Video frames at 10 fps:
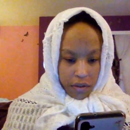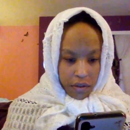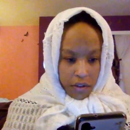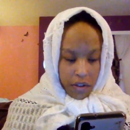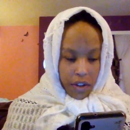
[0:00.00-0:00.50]

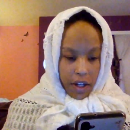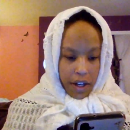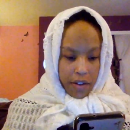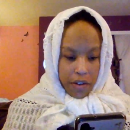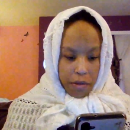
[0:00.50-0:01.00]
So
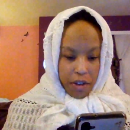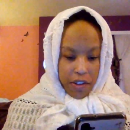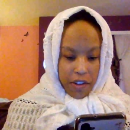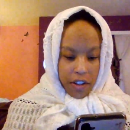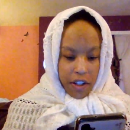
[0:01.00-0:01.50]
yeah, so
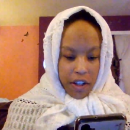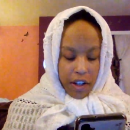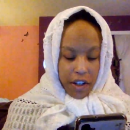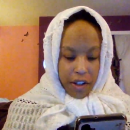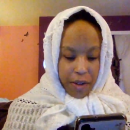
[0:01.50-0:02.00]
basically,
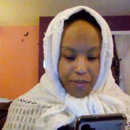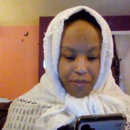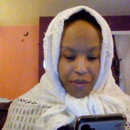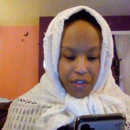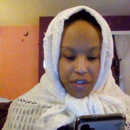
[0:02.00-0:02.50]

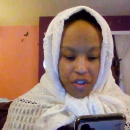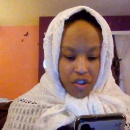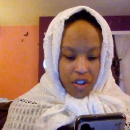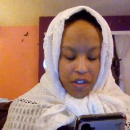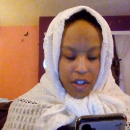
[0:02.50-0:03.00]
um,
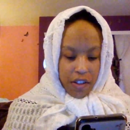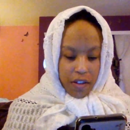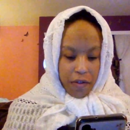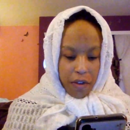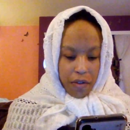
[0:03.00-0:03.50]
she sets
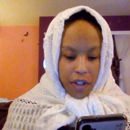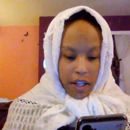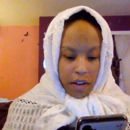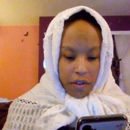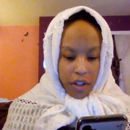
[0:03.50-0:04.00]
the phone
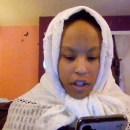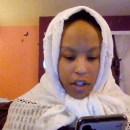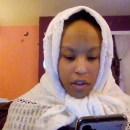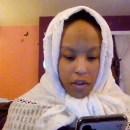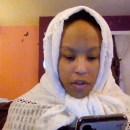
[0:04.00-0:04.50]
down,
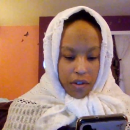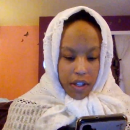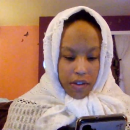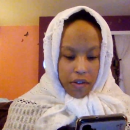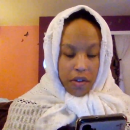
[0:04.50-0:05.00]
and
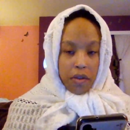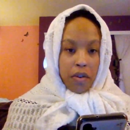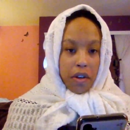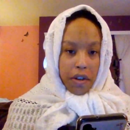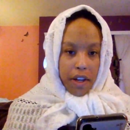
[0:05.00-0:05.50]
Kotetsu,
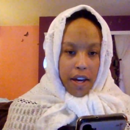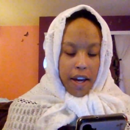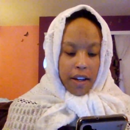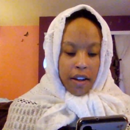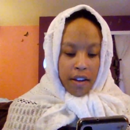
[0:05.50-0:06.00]
her
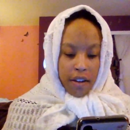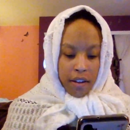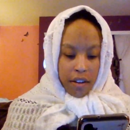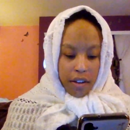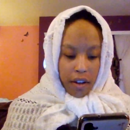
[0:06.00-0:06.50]
cat,
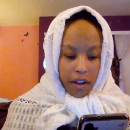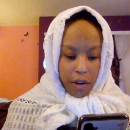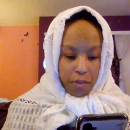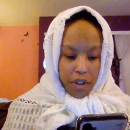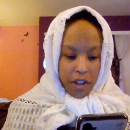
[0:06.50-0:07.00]

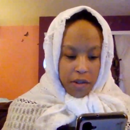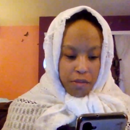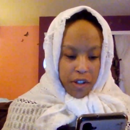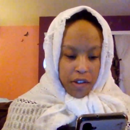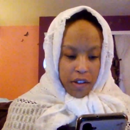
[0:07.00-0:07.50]
um, is
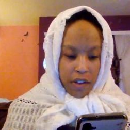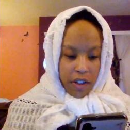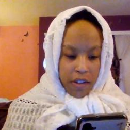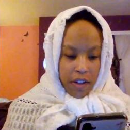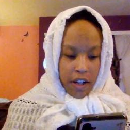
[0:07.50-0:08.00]

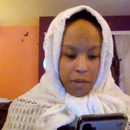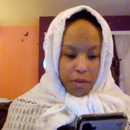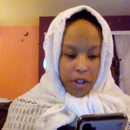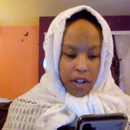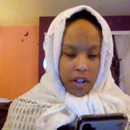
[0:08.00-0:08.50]
basically
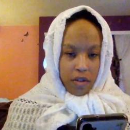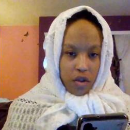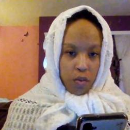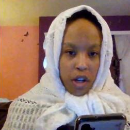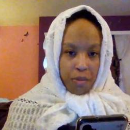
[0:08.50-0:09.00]
typing and
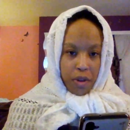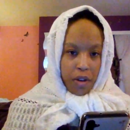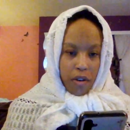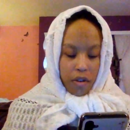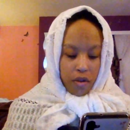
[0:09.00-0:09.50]
swiping
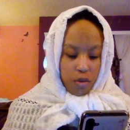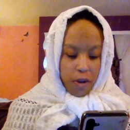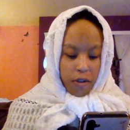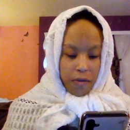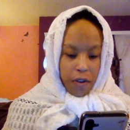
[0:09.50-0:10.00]
on the
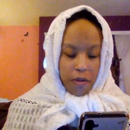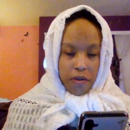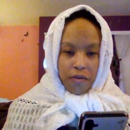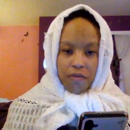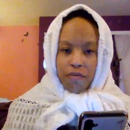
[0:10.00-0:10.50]
smartphone.
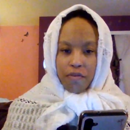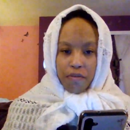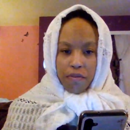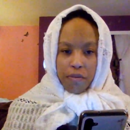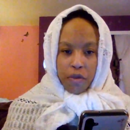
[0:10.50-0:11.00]

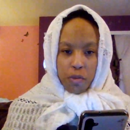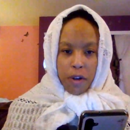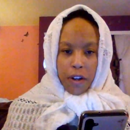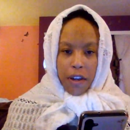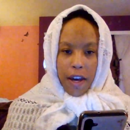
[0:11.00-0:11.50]

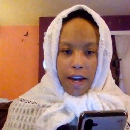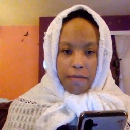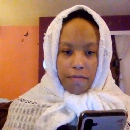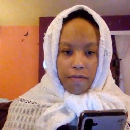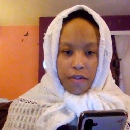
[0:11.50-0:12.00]
Smart cat,
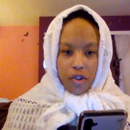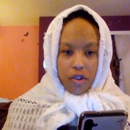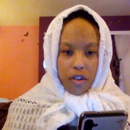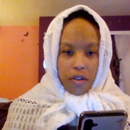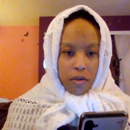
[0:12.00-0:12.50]
for
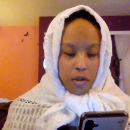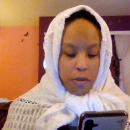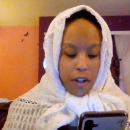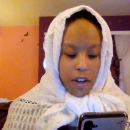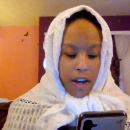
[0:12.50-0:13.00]
sure.
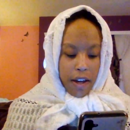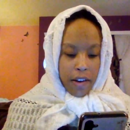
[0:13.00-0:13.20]
Smart cat.